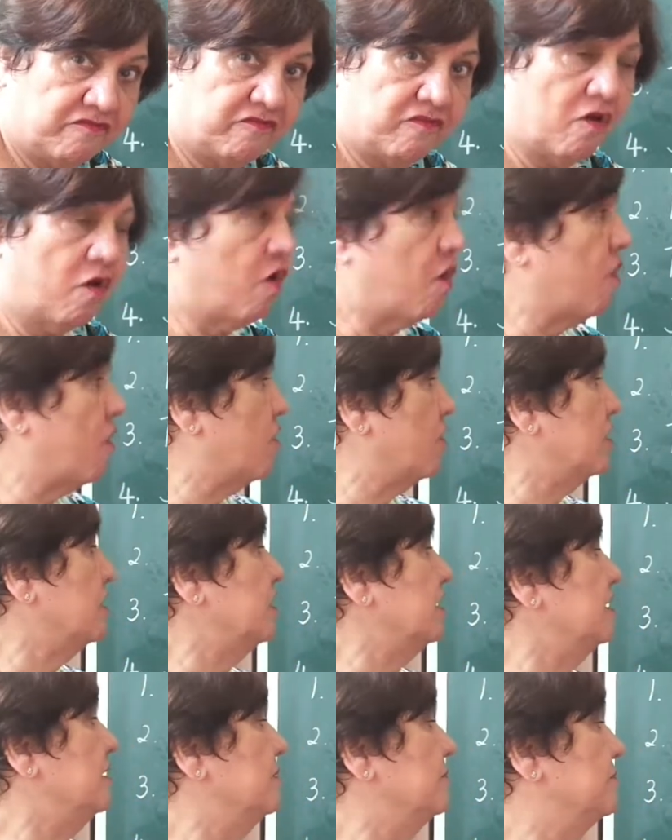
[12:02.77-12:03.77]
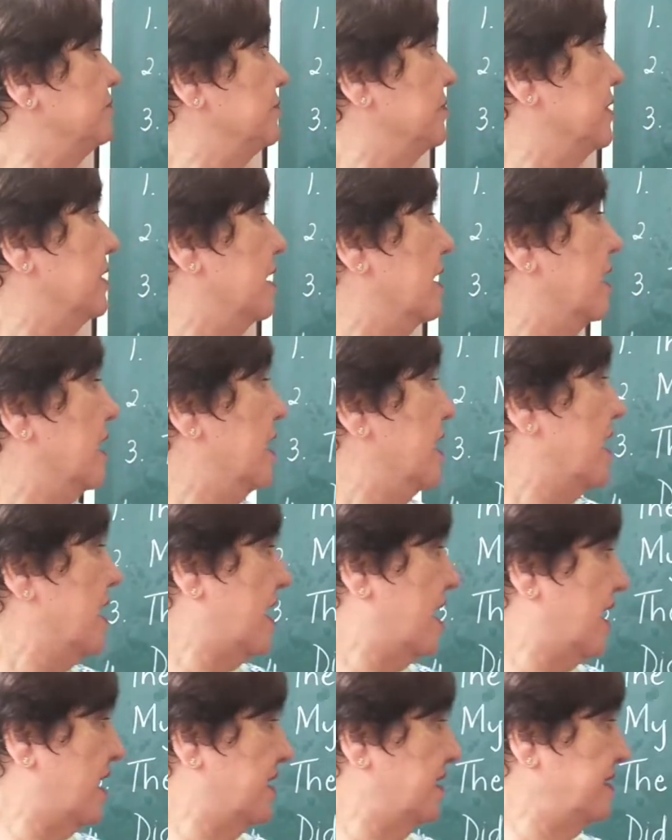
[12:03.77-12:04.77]
Fall.
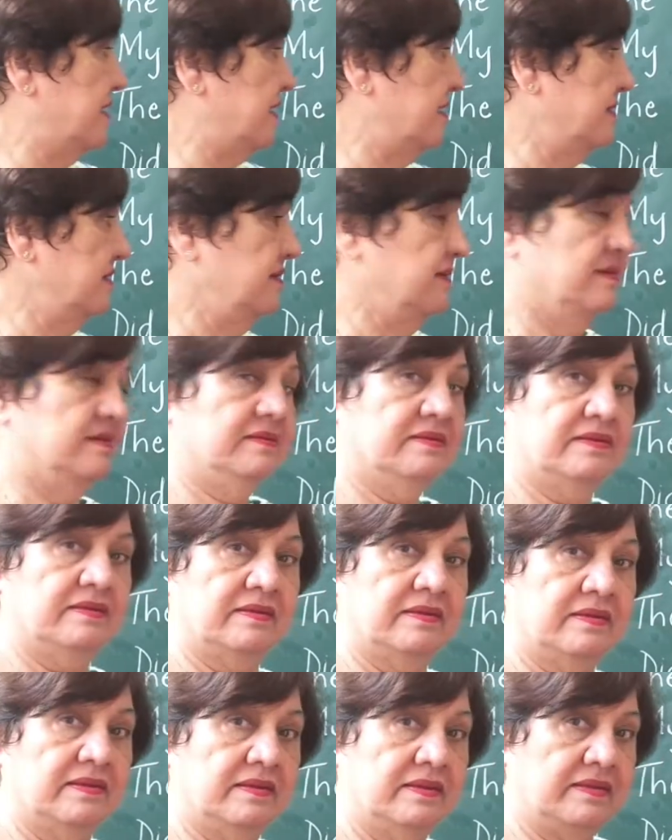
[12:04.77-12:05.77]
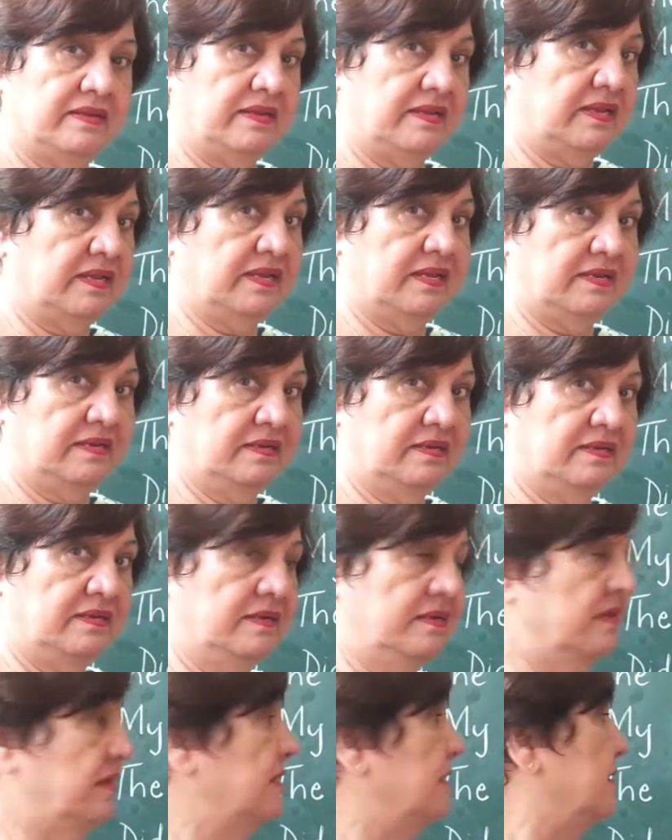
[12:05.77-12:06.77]
I-N.
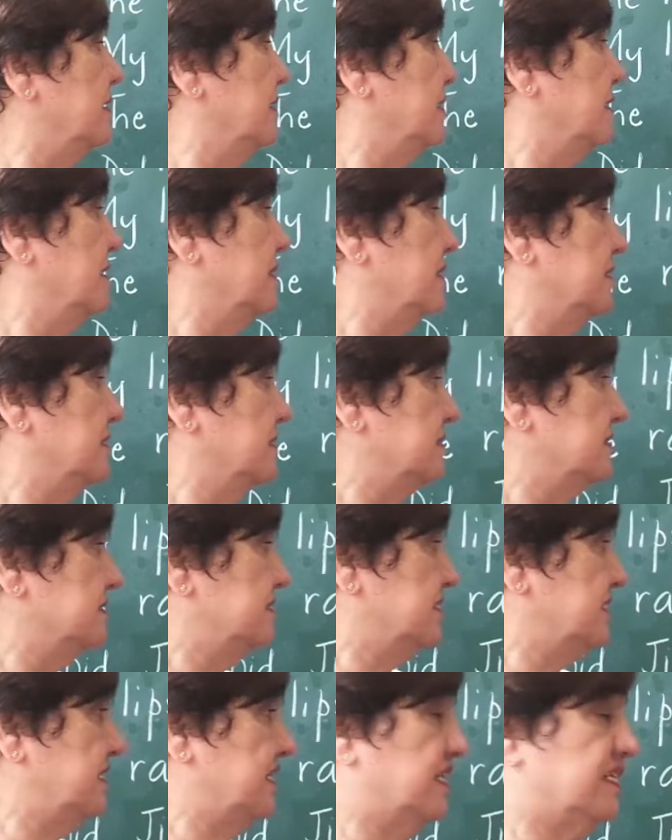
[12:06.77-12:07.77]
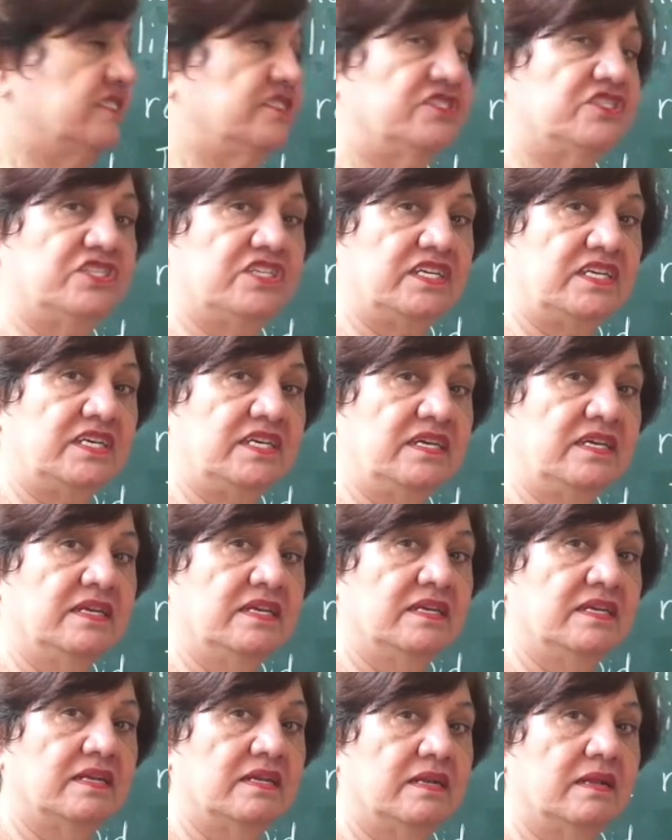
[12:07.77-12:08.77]
In. T-H-E.
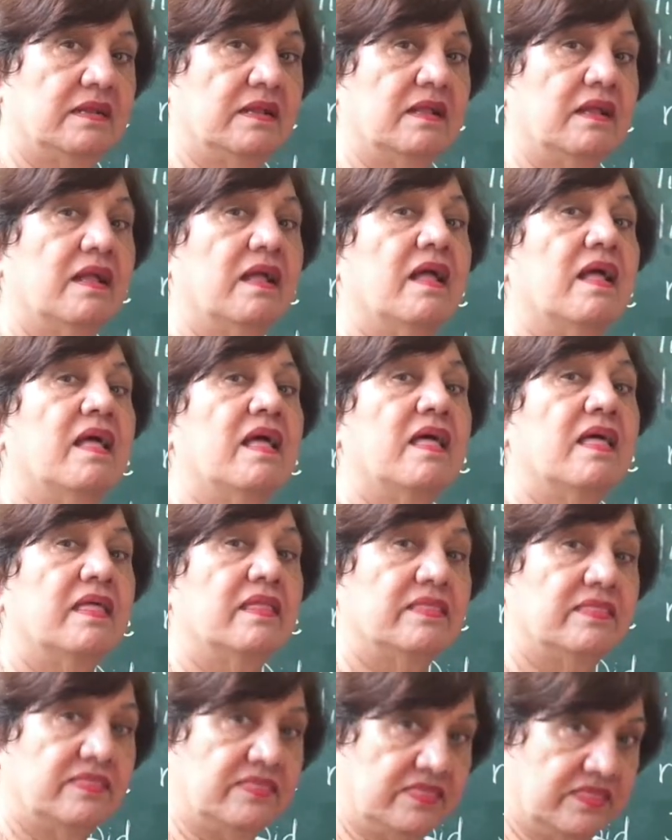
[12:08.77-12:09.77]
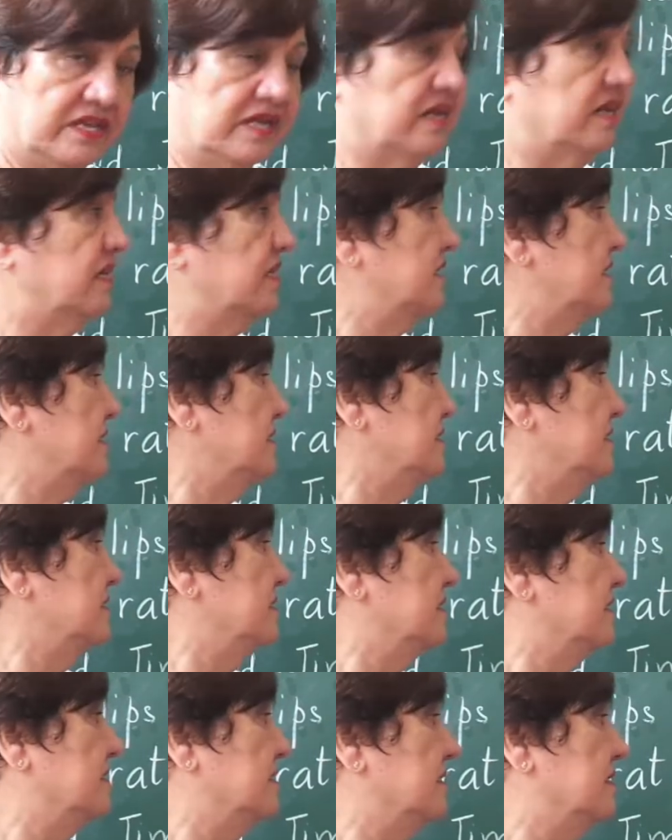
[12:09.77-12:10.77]
The.
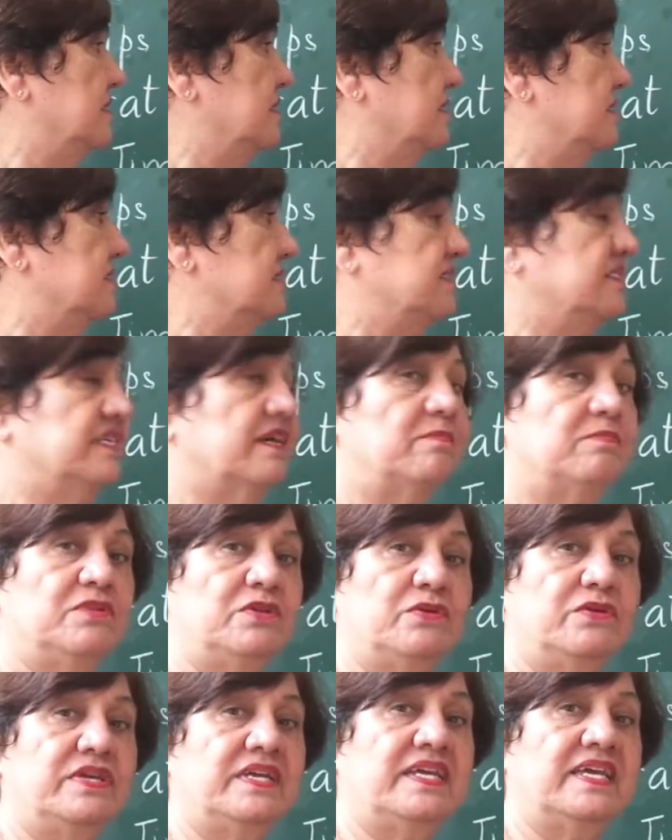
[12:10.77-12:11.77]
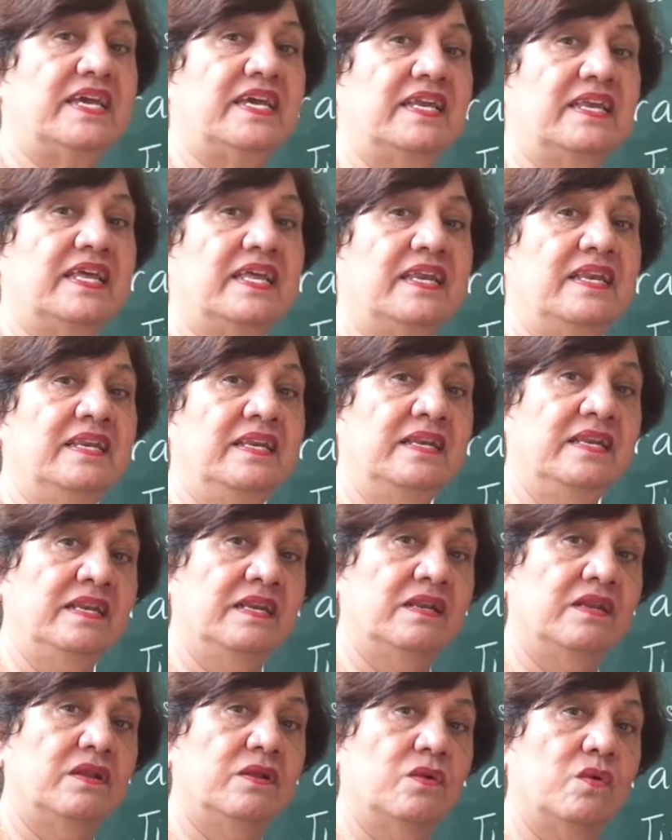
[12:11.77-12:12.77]
W-E-L-L.
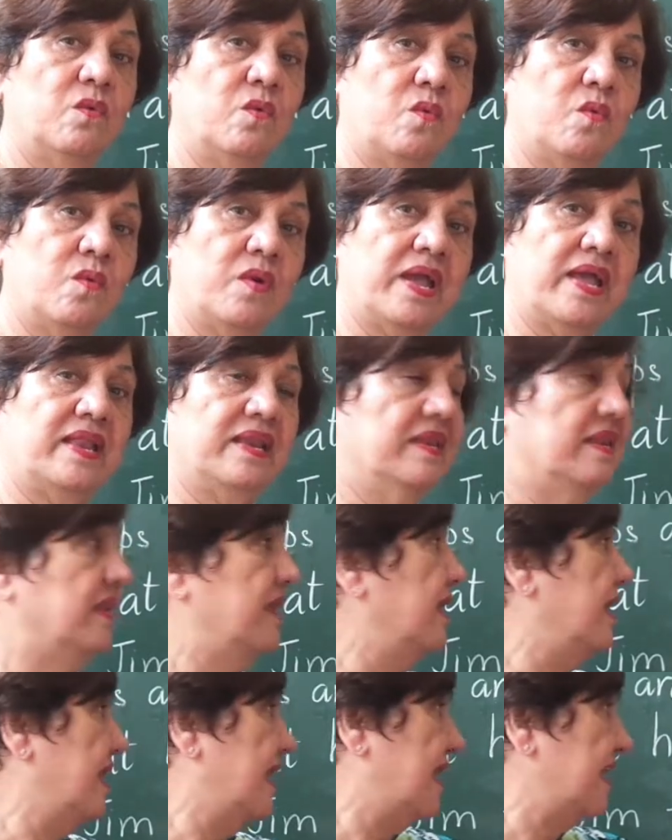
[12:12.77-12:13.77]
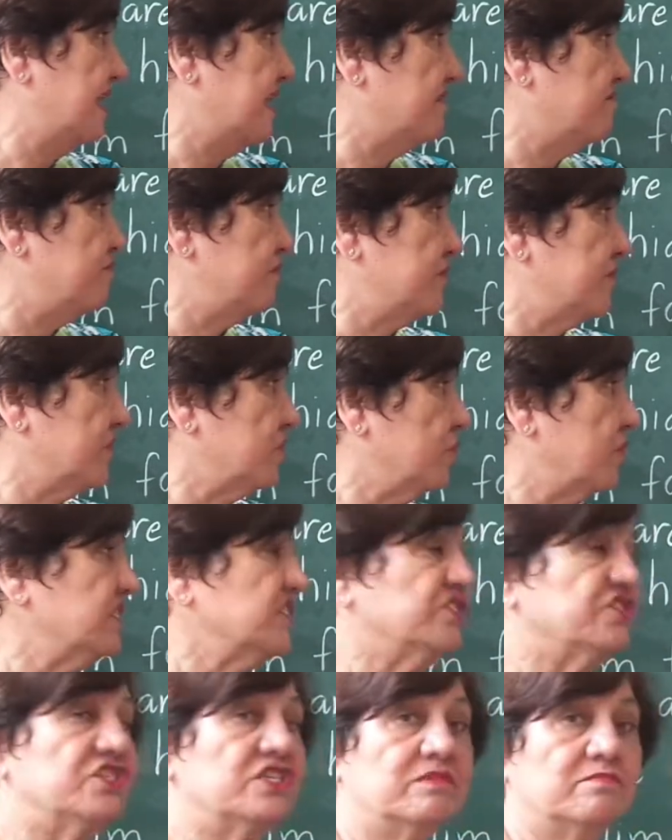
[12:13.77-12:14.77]
Well. And I put a
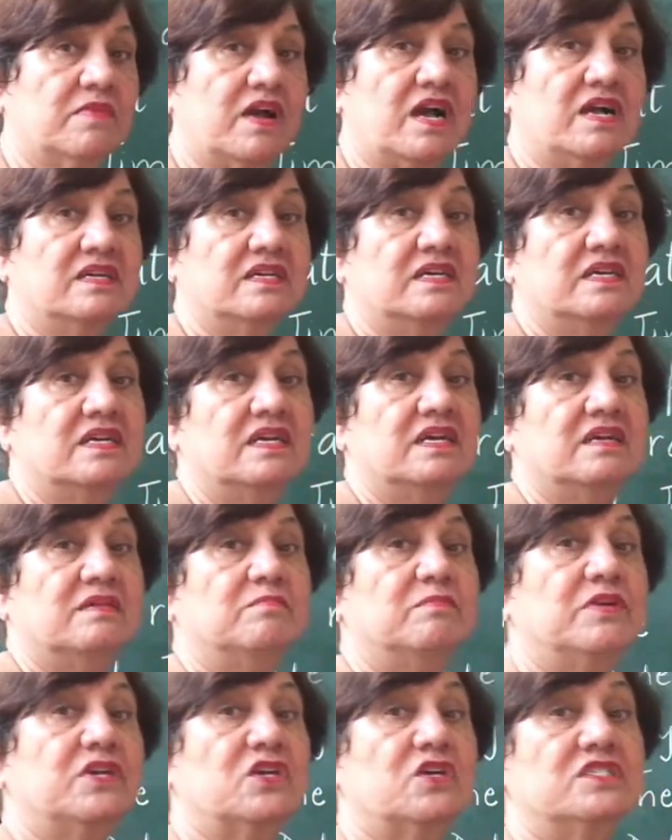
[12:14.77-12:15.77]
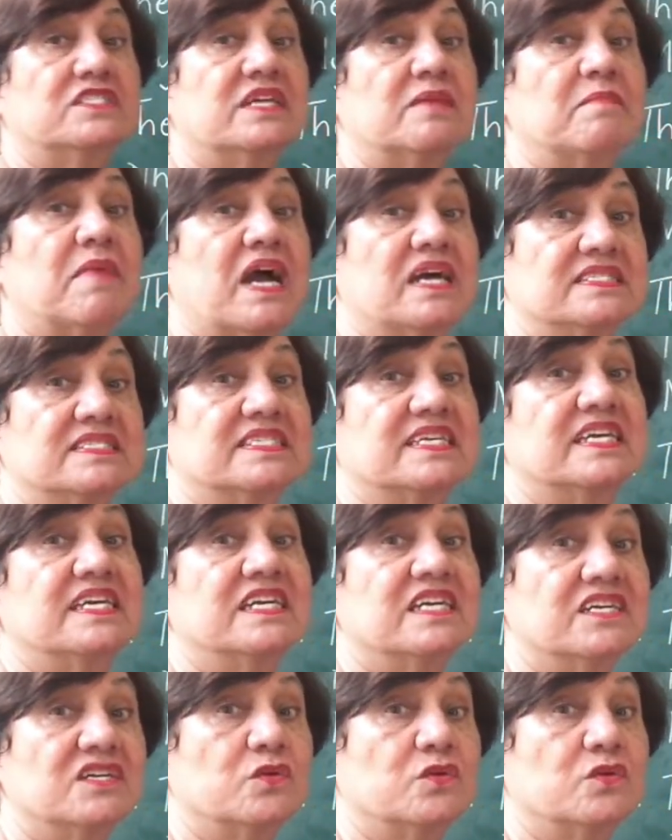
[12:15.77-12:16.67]
question mark because I'm asking a